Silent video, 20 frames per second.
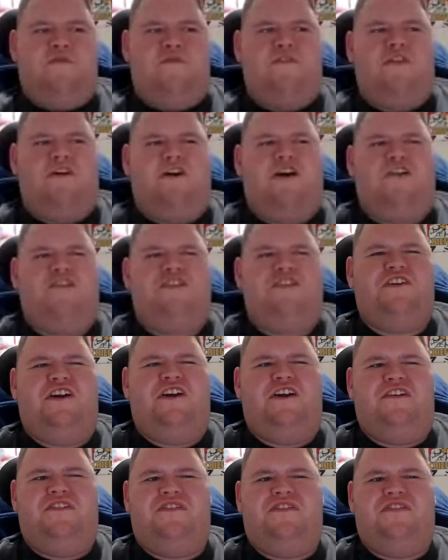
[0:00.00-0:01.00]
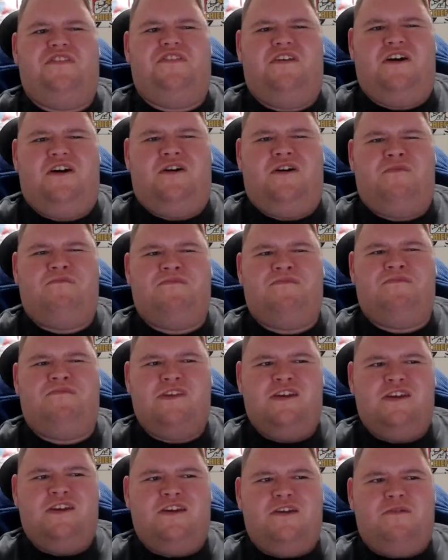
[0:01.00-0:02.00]
for the Hurricanes.
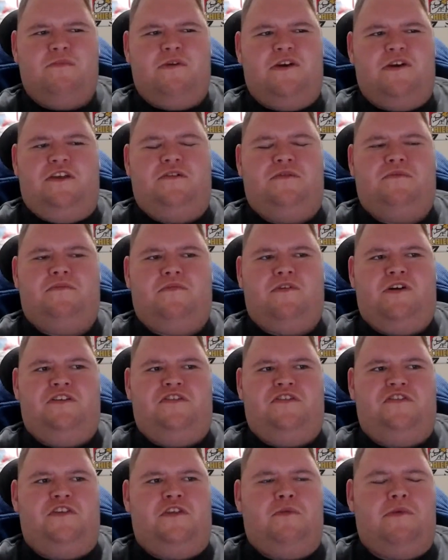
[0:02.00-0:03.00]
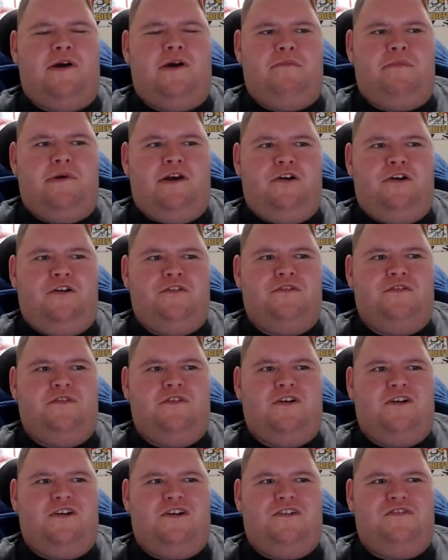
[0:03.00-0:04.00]
But yeah, like you said about Barrett,
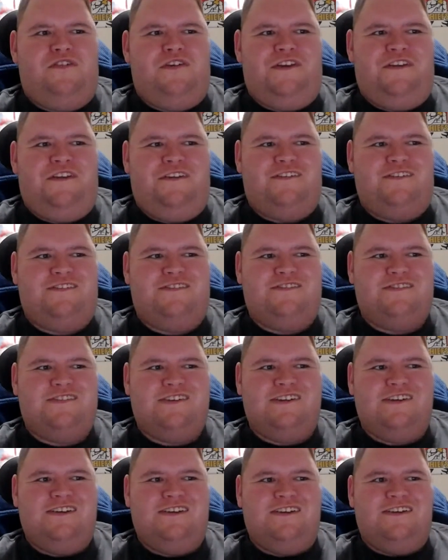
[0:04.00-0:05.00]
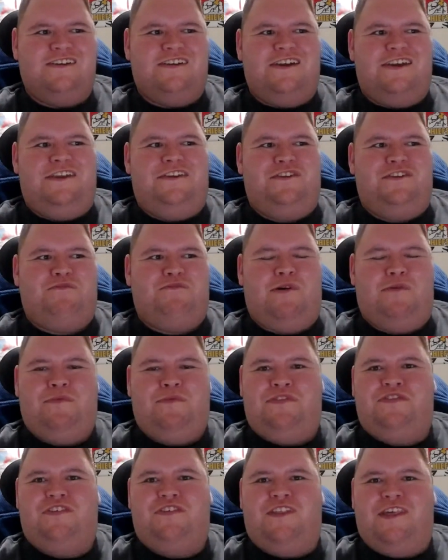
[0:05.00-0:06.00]
I think he could probably
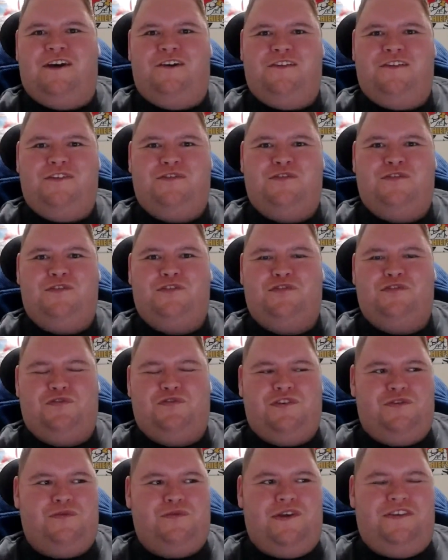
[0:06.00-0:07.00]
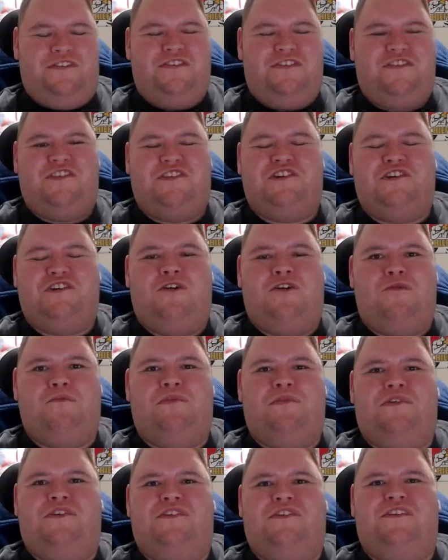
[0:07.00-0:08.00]
sit out the first 3 weeks of the comp,
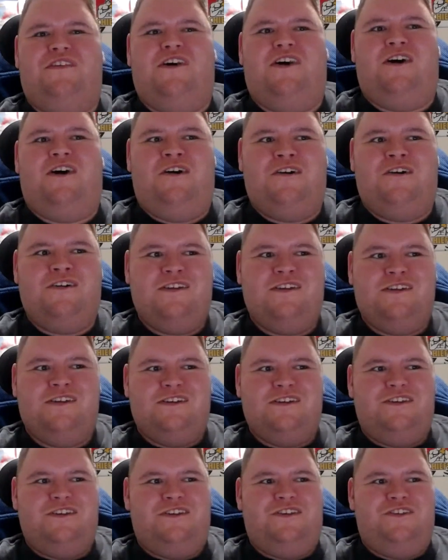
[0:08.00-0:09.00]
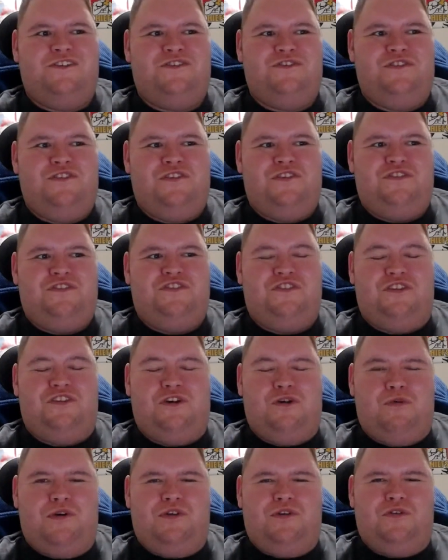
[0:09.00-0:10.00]
and you just know
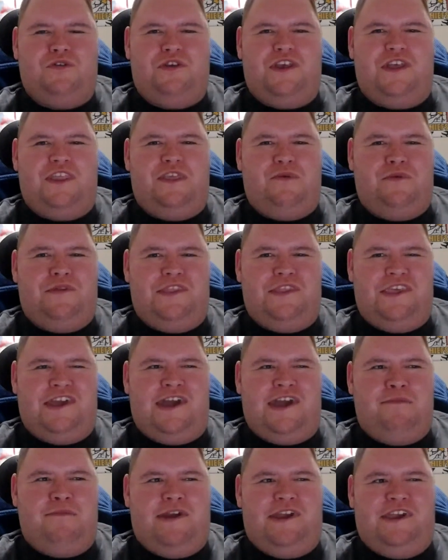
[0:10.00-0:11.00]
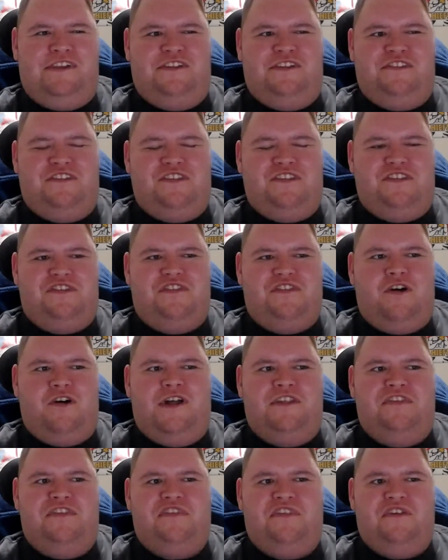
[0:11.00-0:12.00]
what you're getting when he came back into the
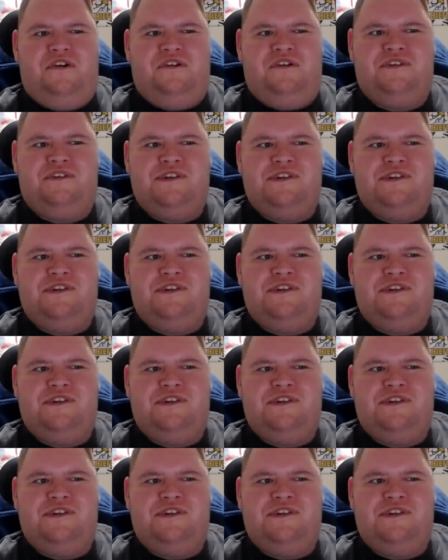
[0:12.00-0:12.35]
side. So,